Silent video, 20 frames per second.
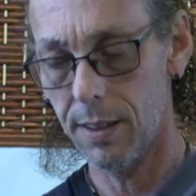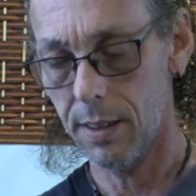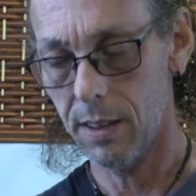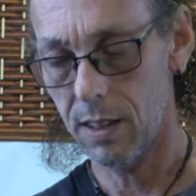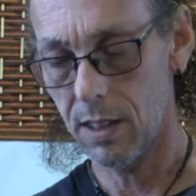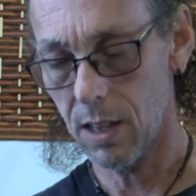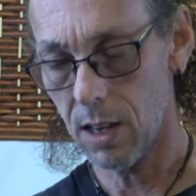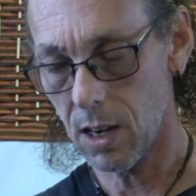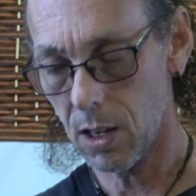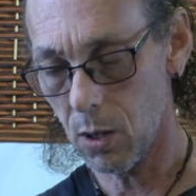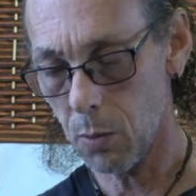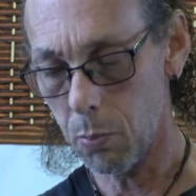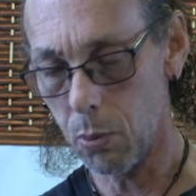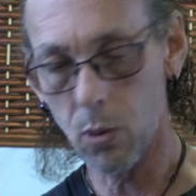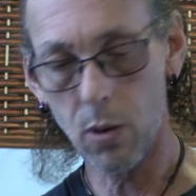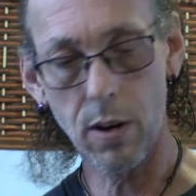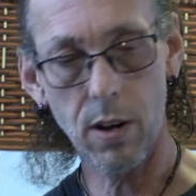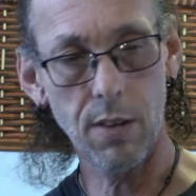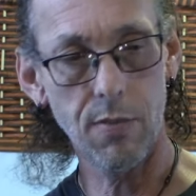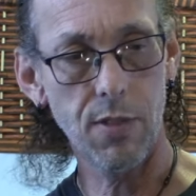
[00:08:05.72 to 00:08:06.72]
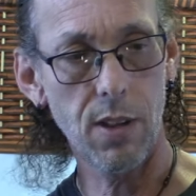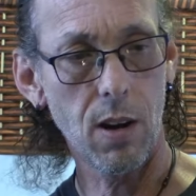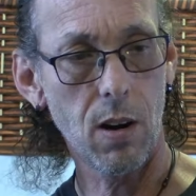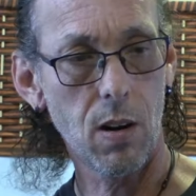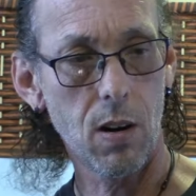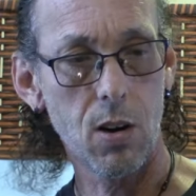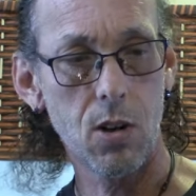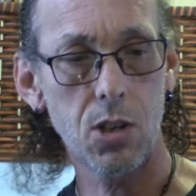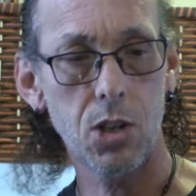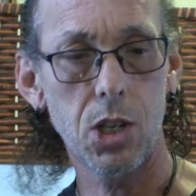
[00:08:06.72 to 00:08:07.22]
The other point of the
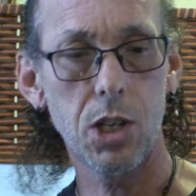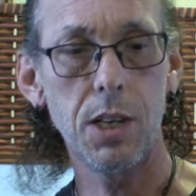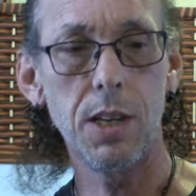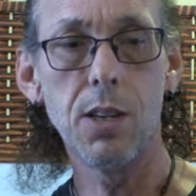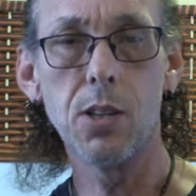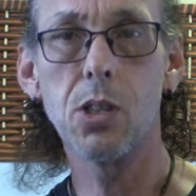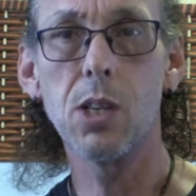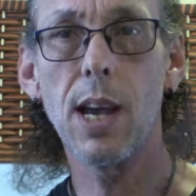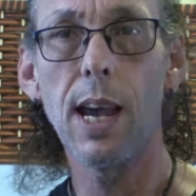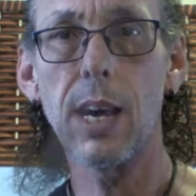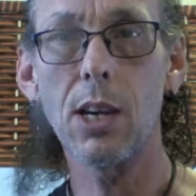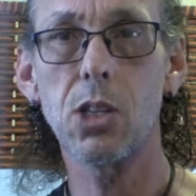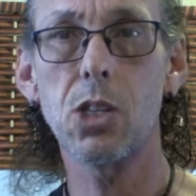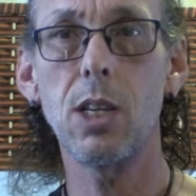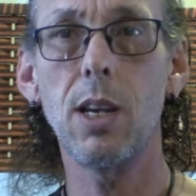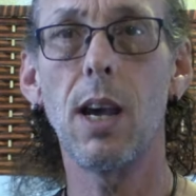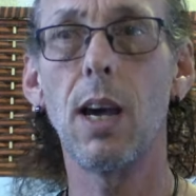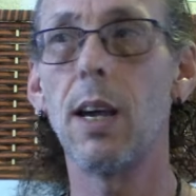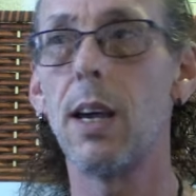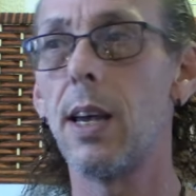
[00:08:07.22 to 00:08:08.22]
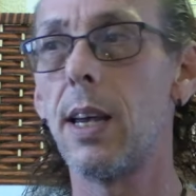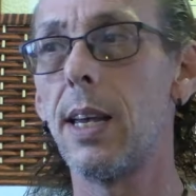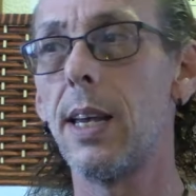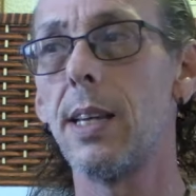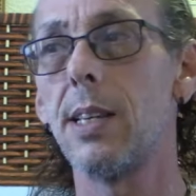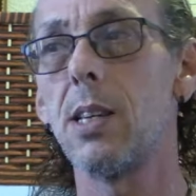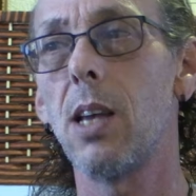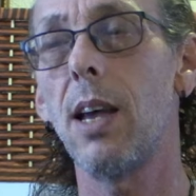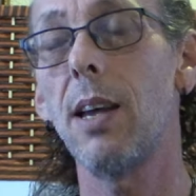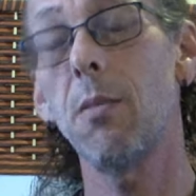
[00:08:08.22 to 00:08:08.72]
arch is actually
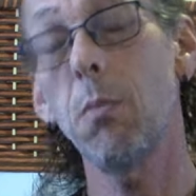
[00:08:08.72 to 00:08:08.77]
how,